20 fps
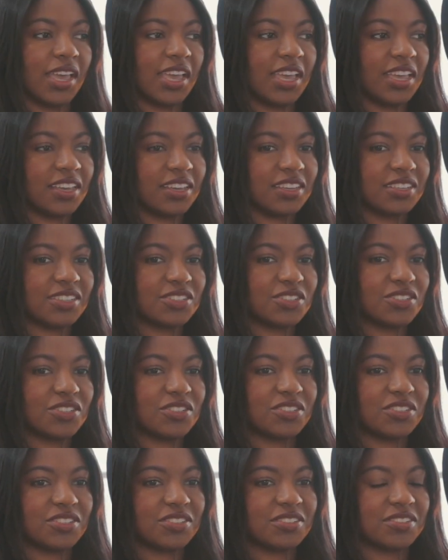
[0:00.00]

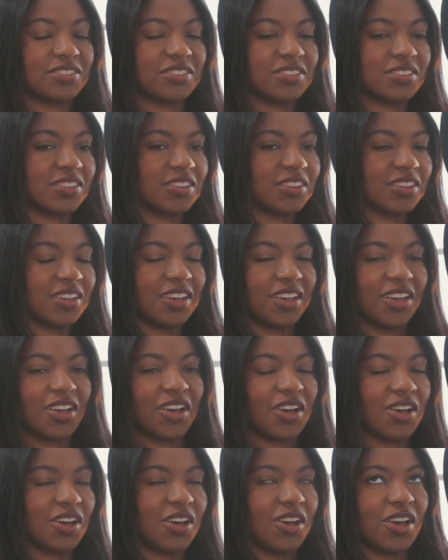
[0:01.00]
And
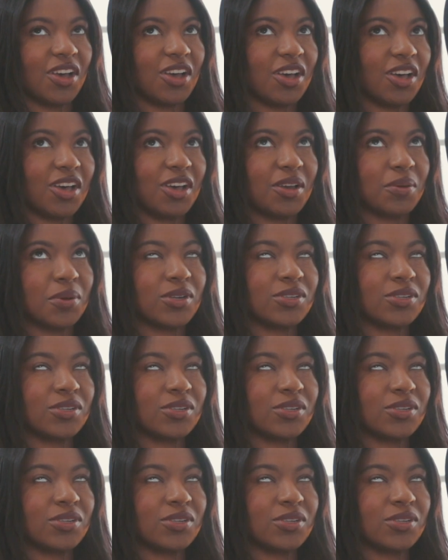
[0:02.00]
I'm